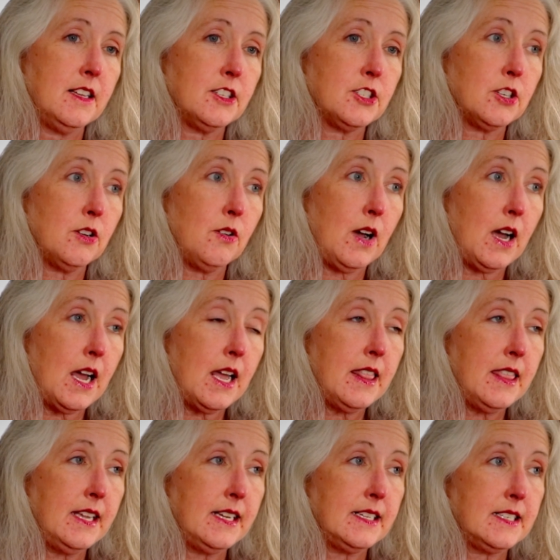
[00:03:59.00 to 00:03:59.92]
So I
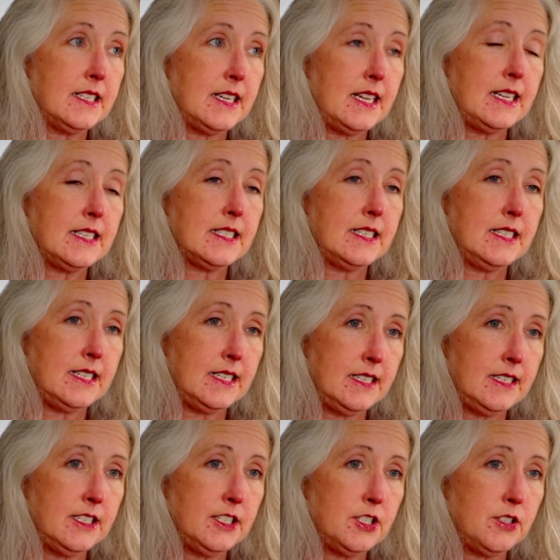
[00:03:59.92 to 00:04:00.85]
think today as an
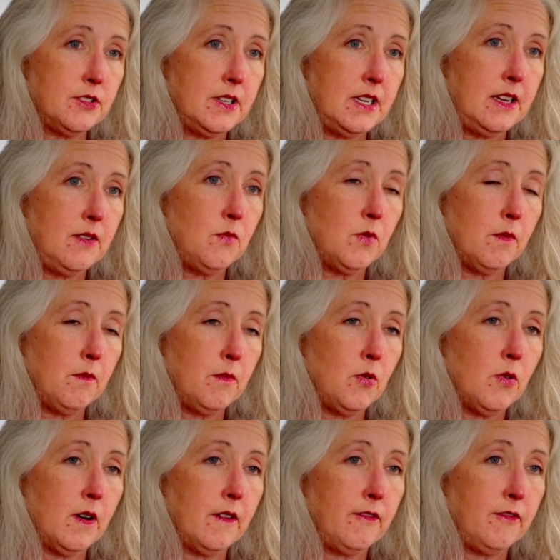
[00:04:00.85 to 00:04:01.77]
industry, we're
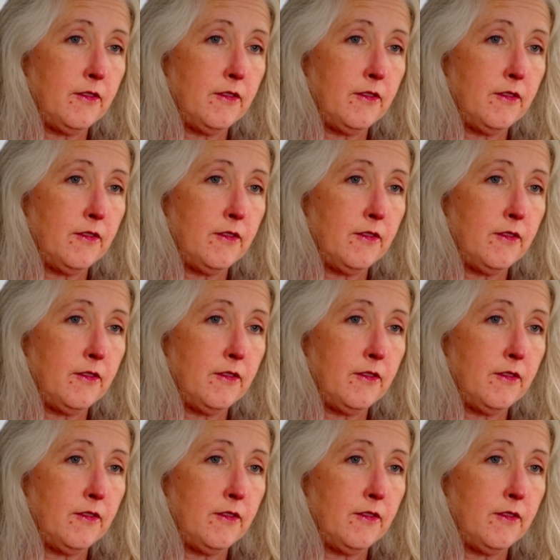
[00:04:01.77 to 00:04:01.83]
more